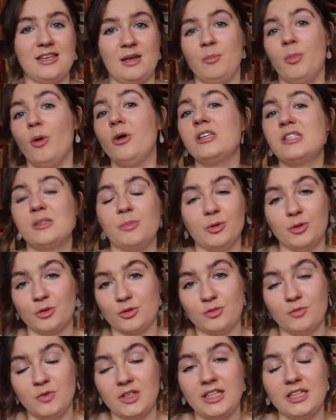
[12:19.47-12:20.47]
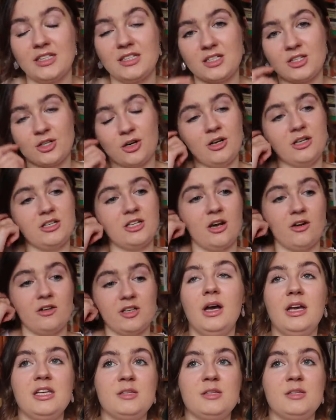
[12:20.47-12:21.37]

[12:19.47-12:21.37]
impossible really to turn it down,